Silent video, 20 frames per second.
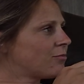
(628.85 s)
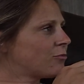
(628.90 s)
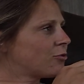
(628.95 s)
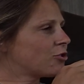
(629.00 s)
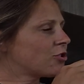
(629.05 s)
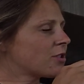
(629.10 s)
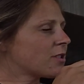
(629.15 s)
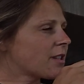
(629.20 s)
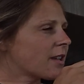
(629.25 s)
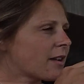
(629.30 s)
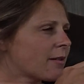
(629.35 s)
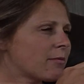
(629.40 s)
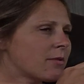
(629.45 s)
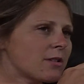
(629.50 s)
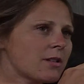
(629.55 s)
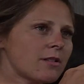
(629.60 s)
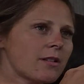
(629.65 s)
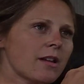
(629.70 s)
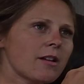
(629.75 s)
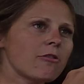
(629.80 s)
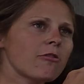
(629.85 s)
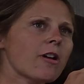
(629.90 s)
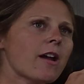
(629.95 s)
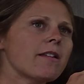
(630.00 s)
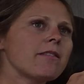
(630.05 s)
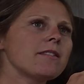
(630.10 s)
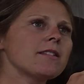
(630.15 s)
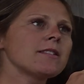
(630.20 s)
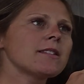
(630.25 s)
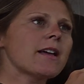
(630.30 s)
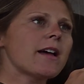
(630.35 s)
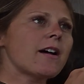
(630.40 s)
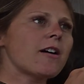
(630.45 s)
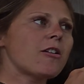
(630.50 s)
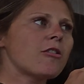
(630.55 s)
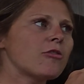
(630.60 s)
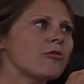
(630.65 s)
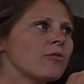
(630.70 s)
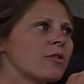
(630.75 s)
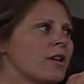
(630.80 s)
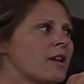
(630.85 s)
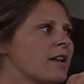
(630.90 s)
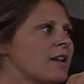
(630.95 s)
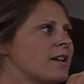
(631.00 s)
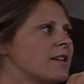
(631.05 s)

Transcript: was just like, I'm going to like ride this out,